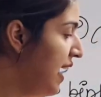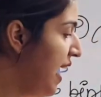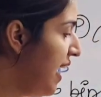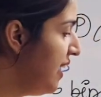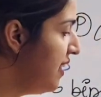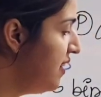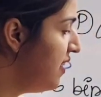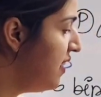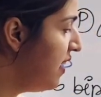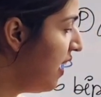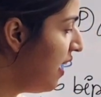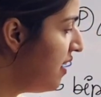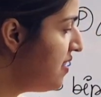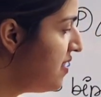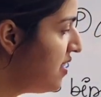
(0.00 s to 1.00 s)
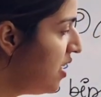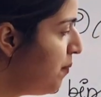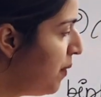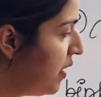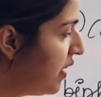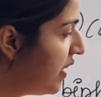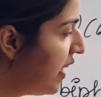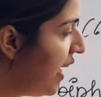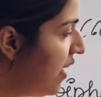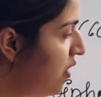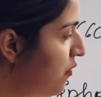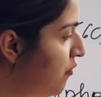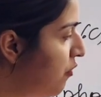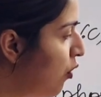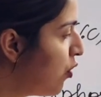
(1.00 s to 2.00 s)
and in the last step again
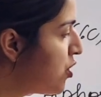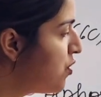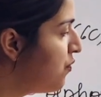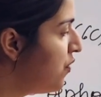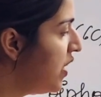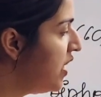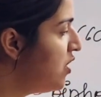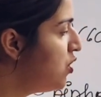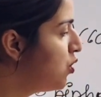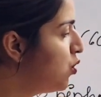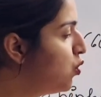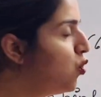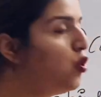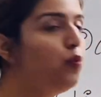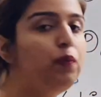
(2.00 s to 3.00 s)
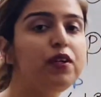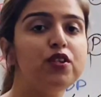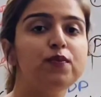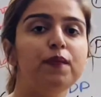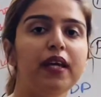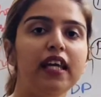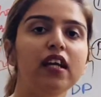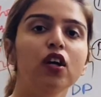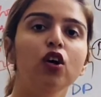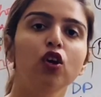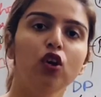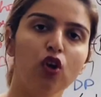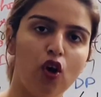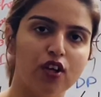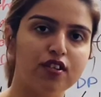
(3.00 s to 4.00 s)
a phosphate group is being
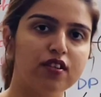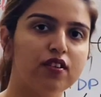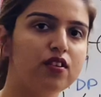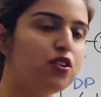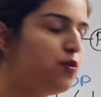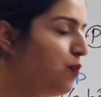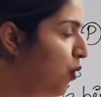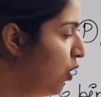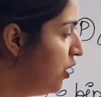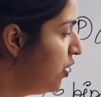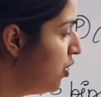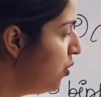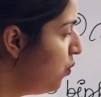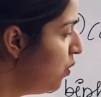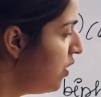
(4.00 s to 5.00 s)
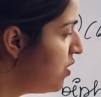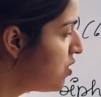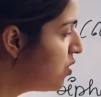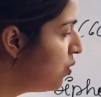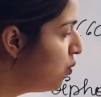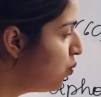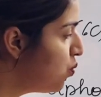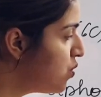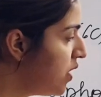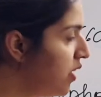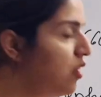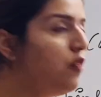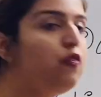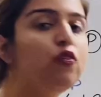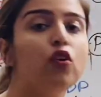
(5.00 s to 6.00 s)
lost. This molecule is
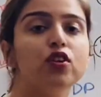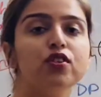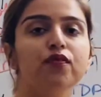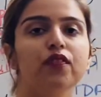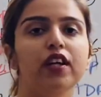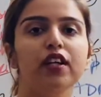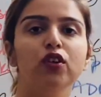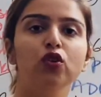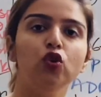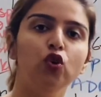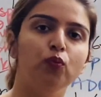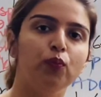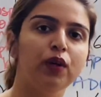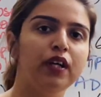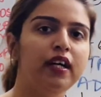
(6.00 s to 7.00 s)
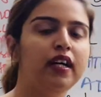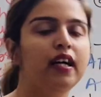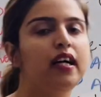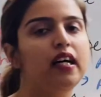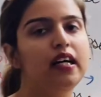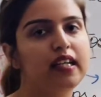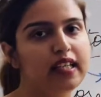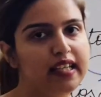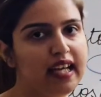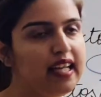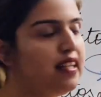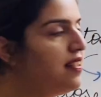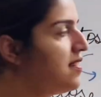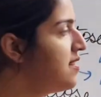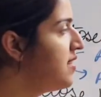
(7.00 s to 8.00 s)
losing the phosphate group.
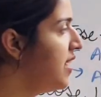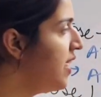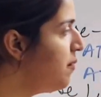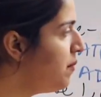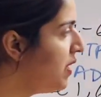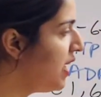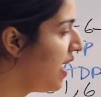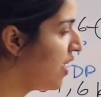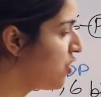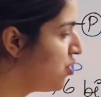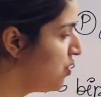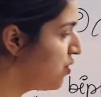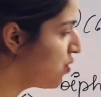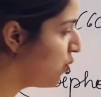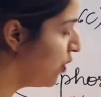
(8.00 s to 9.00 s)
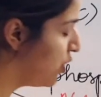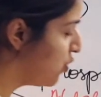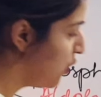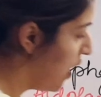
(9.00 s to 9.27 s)
Again the same reaction is going to